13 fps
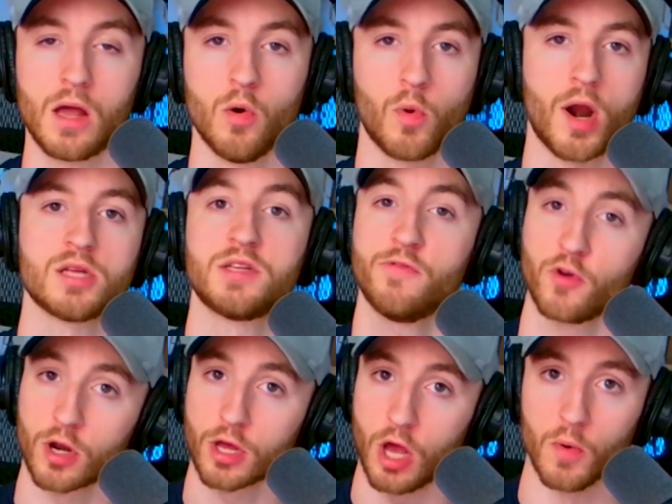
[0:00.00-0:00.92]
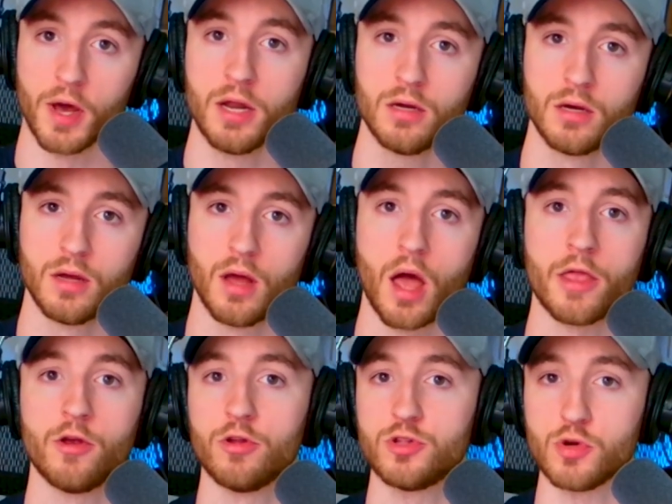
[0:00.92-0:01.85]
Whereas if you're to go in
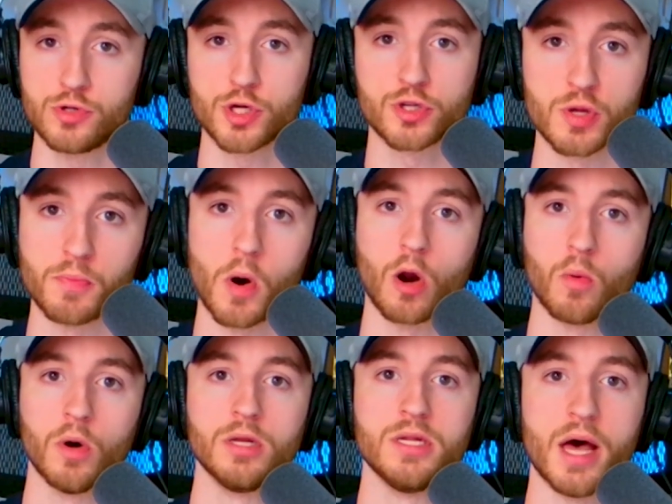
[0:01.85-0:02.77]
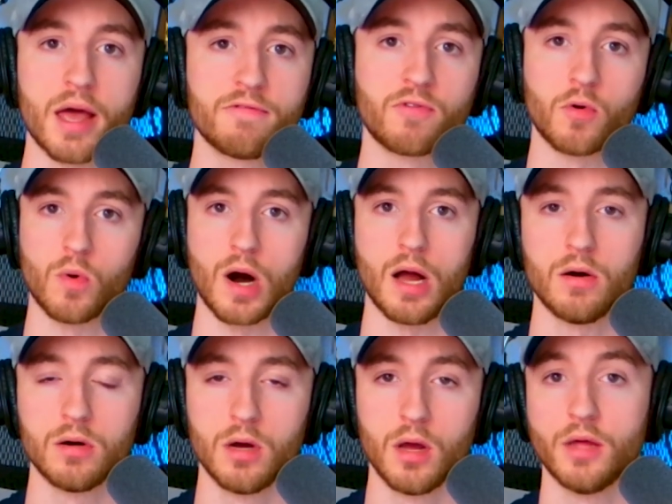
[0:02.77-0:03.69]
and you're to do just the bar one day for a
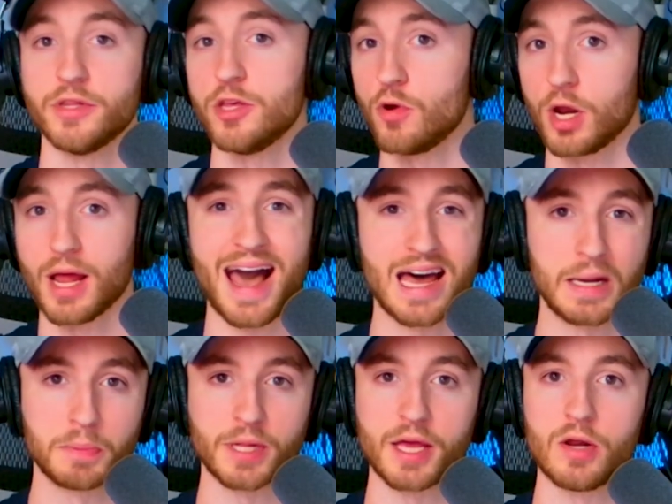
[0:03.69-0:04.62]
while, then you're going to add a plate